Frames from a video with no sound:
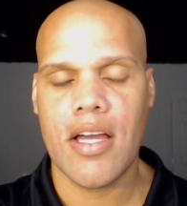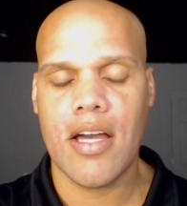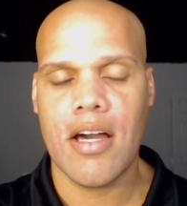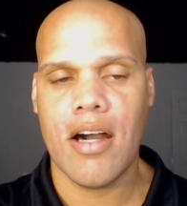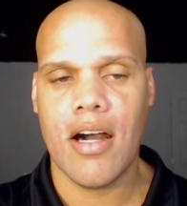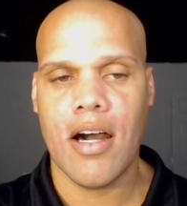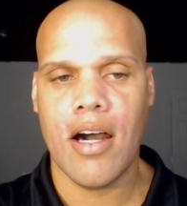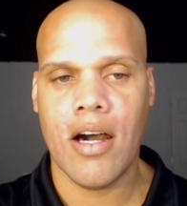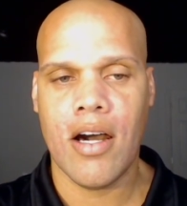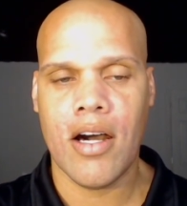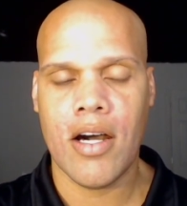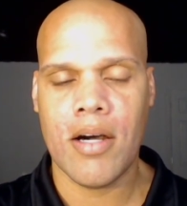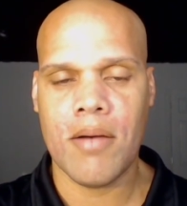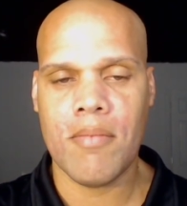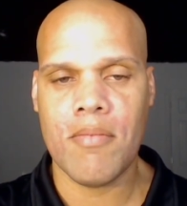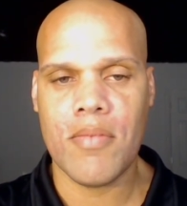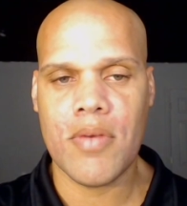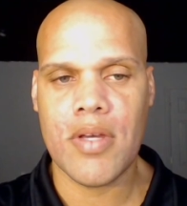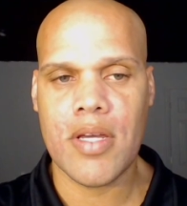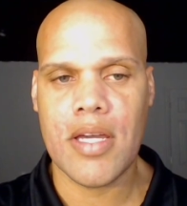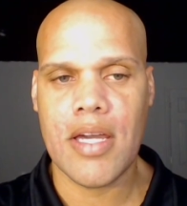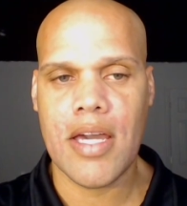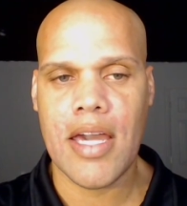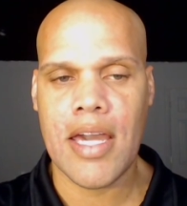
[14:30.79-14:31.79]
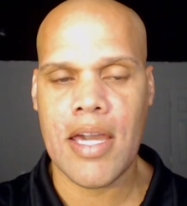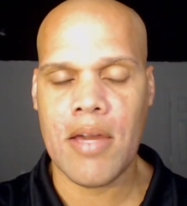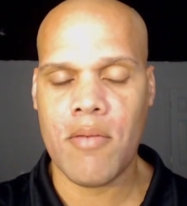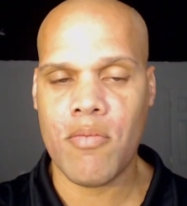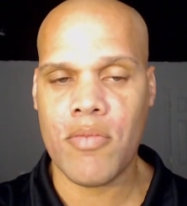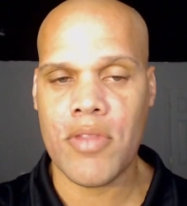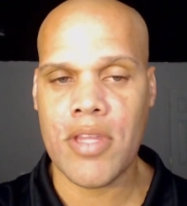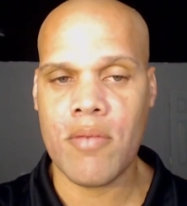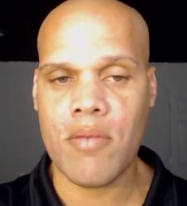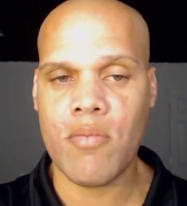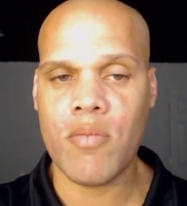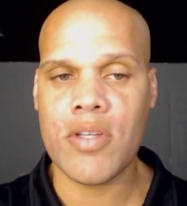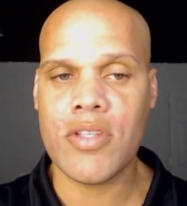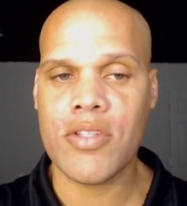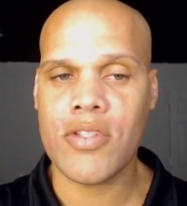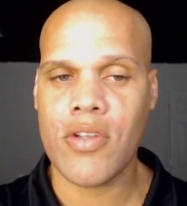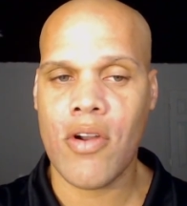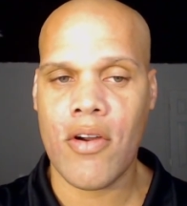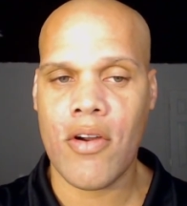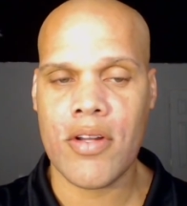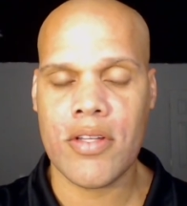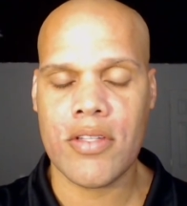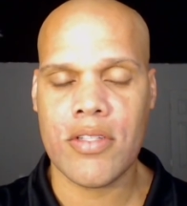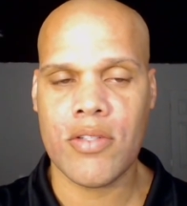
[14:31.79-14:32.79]
And then we
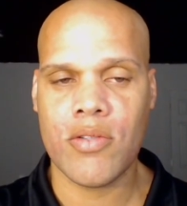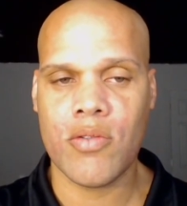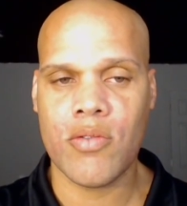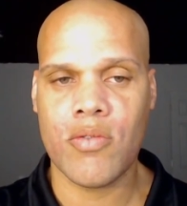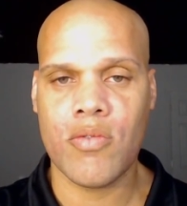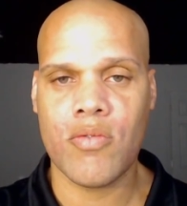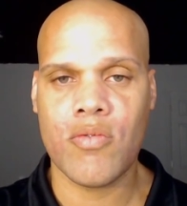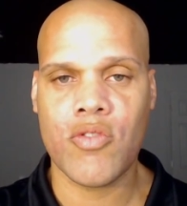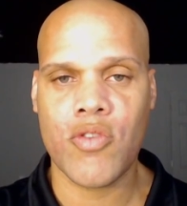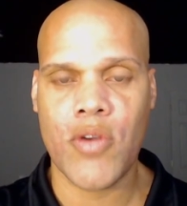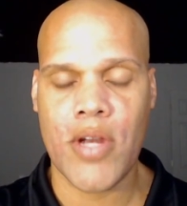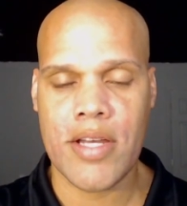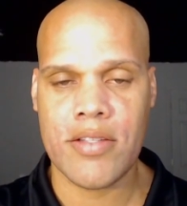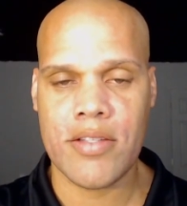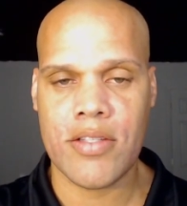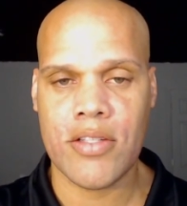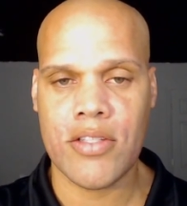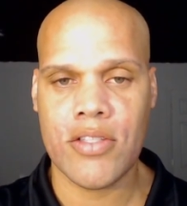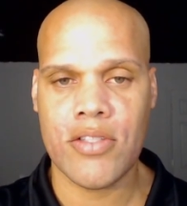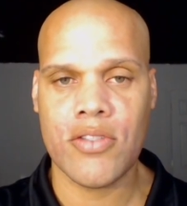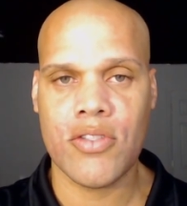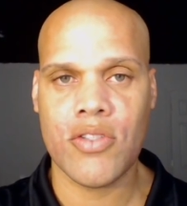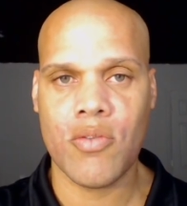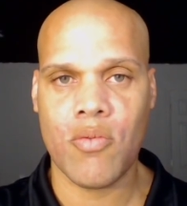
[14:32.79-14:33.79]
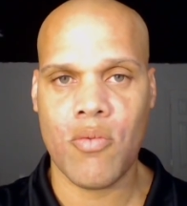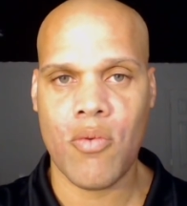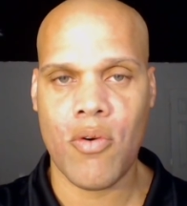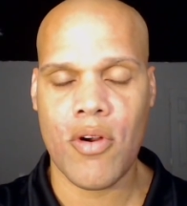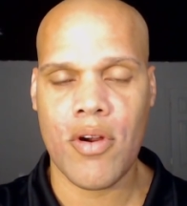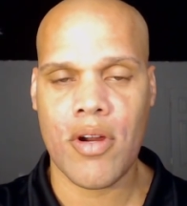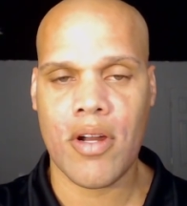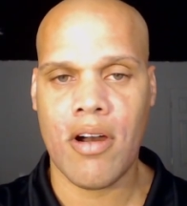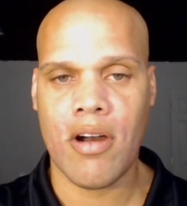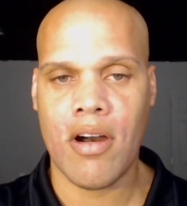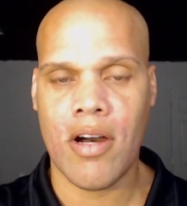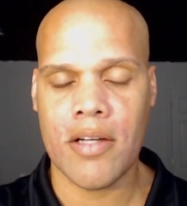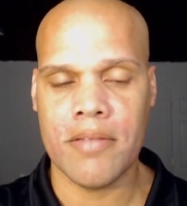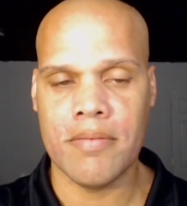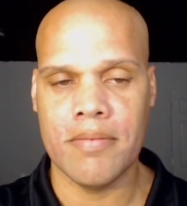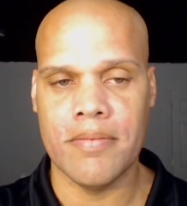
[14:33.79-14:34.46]
started to transition to work on